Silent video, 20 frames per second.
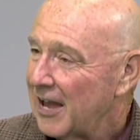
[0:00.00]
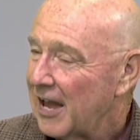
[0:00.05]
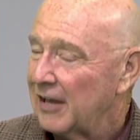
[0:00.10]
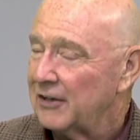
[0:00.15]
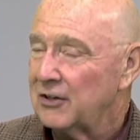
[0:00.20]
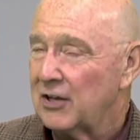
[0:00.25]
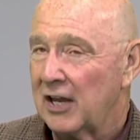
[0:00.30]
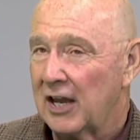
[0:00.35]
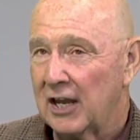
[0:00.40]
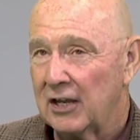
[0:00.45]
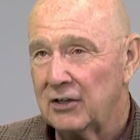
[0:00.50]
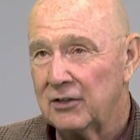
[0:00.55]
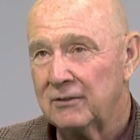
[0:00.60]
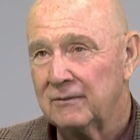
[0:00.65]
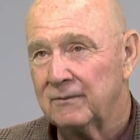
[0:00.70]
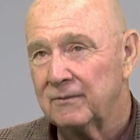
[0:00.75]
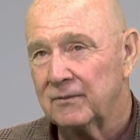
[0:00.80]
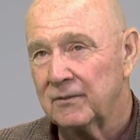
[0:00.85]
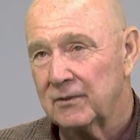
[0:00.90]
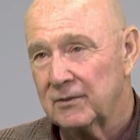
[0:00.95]

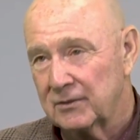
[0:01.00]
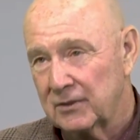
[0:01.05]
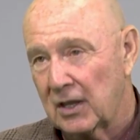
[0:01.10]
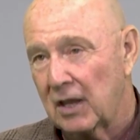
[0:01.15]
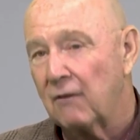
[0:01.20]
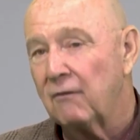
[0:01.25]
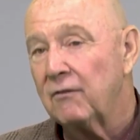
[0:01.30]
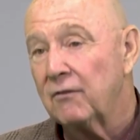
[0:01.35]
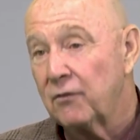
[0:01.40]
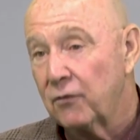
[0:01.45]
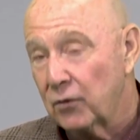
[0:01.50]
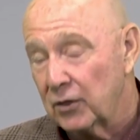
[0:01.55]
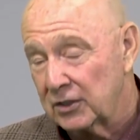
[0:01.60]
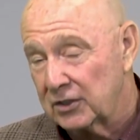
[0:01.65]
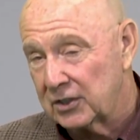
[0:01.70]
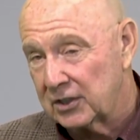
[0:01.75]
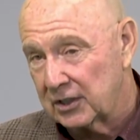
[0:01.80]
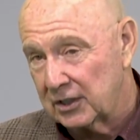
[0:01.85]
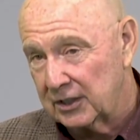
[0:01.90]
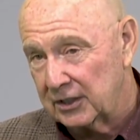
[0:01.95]
And
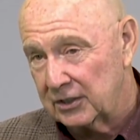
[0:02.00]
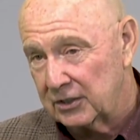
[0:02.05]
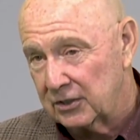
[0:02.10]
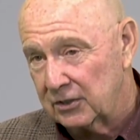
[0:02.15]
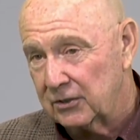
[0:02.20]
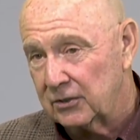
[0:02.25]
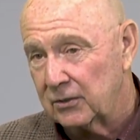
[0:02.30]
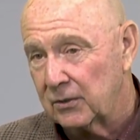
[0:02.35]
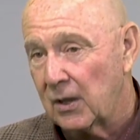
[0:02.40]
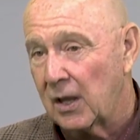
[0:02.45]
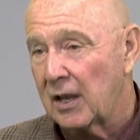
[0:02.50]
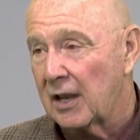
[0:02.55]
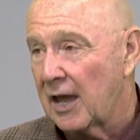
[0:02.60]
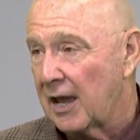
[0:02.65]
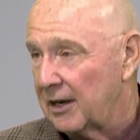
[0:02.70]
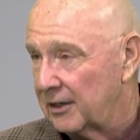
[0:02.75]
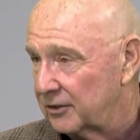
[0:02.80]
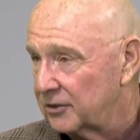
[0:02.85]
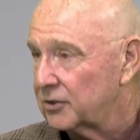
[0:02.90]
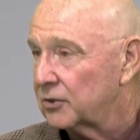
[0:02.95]
unfortunately, too, a
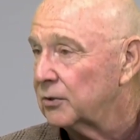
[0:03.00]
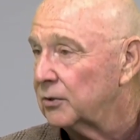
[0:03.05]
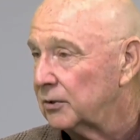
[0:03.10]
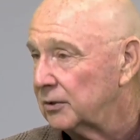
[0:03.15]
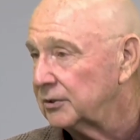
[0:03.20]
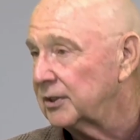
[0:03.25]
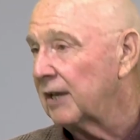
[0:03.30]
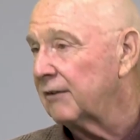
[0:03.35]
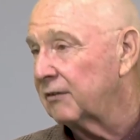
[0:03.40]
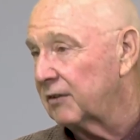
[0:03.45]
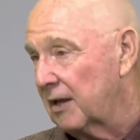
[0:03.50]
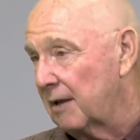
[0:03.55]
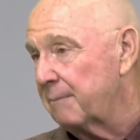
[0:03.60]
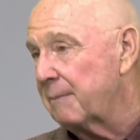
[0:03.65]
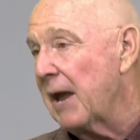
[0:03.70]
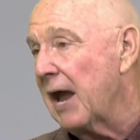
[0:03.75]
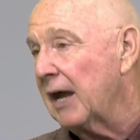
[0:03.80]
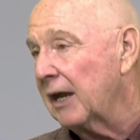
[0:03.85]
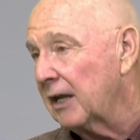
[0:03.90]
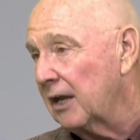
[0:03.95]
lot of schools have
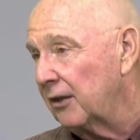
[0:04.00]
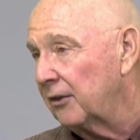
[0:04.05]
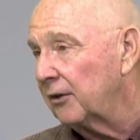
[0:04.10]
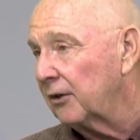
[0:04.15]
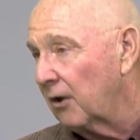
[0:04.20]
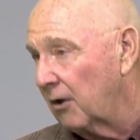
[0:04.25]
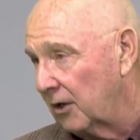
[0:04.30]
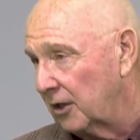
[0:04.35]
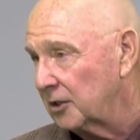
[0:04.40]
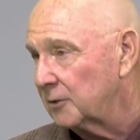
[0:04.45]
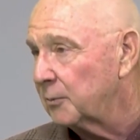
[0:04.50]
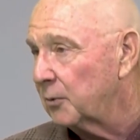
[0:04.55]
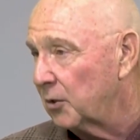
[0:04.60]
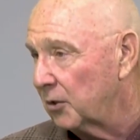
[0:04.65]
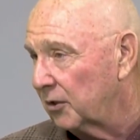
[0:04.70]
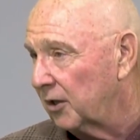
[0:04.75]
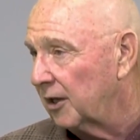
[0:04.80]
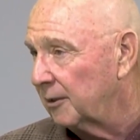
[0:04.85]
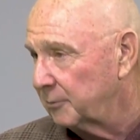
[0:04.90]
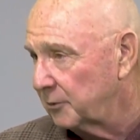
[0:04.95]
cut back on their arts
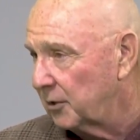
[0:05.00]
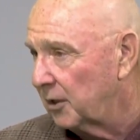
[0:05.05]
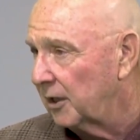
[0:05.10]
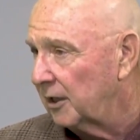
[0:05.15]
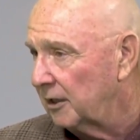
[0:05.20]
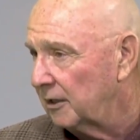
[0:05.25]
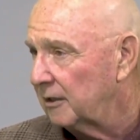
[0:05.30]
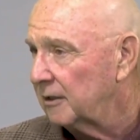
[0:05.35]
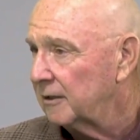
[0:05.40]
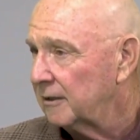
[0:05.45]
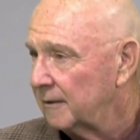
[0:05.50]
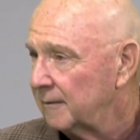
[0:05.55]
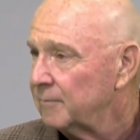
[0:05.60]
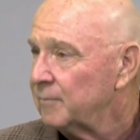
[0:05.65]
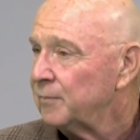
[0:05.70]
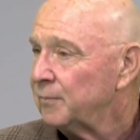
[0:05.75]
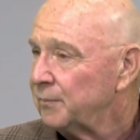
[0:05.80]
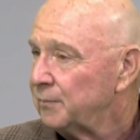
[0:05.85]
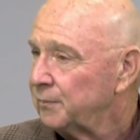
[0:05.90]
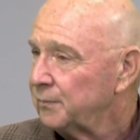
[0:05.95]
programs, right?
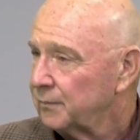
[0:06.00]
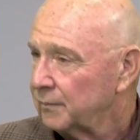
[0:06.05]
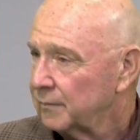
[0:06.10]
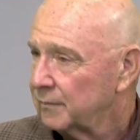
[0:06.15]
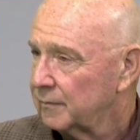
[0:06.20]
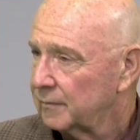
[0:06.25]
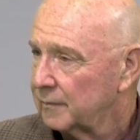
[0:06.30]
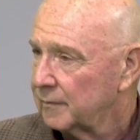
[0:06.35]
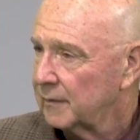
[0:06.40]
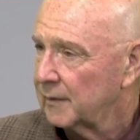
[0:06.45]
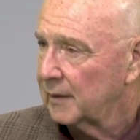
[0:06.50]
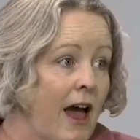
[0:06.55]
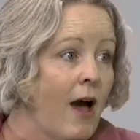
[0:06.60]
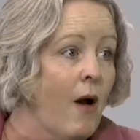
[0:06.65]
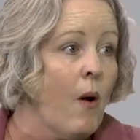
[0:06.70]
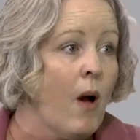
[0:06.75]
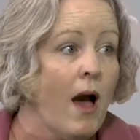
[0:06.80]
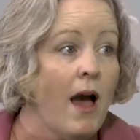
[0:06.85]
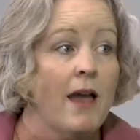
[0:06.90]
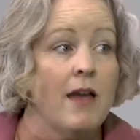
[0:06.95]
That is actually
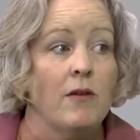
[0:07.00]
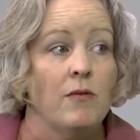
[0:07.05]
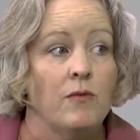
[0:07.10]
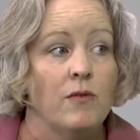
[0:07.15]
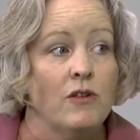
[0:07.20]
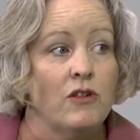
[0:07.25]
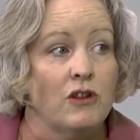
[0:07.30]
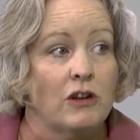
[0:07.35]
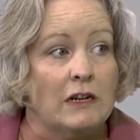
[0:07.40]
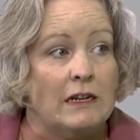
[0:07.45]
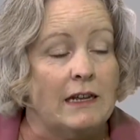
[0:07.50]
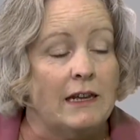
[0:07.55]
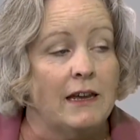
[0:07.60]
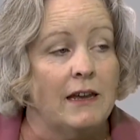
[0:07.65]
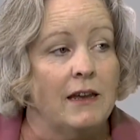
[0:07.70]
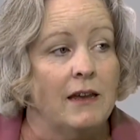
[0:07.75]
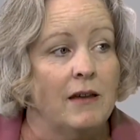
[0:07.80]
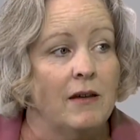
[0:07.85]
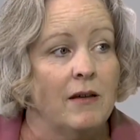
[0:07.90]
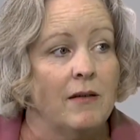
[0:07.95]
how I
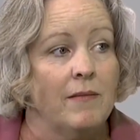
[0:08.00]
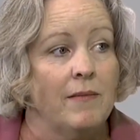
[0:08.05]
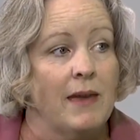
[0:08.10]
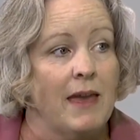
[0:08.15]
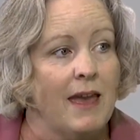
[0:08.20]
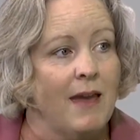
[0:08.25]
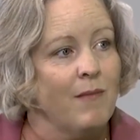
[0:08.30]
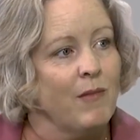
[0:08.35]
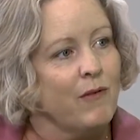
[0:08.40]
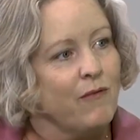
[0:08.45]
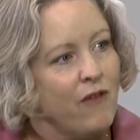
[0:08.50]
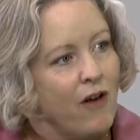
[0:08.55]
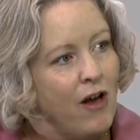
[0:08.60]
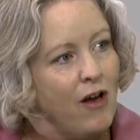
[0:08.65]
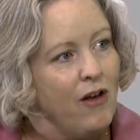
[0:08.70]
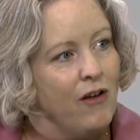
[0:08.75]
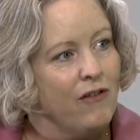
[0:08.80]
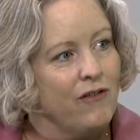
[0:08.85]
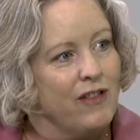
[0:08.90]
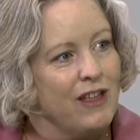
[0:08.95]
originally became
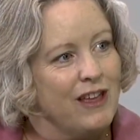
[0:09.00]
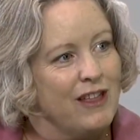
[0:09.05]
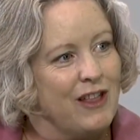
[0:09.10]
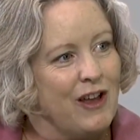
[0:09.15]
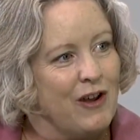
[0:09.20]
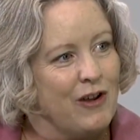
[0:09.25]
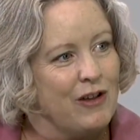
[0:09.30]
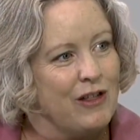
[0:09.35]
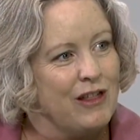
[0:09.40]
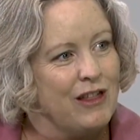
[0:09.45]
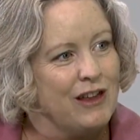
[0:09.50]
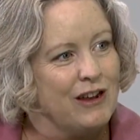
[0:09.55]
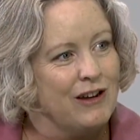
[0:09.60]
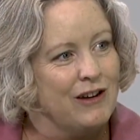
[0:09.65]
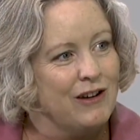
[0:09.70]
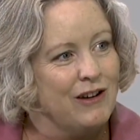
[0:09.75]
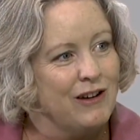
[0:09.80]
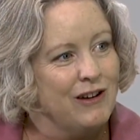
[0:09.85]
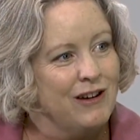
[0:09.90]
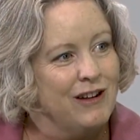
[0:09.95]
involved in the Arts
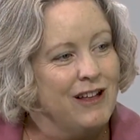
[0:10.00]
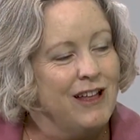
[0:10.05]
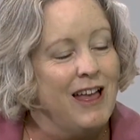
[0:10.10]
Center.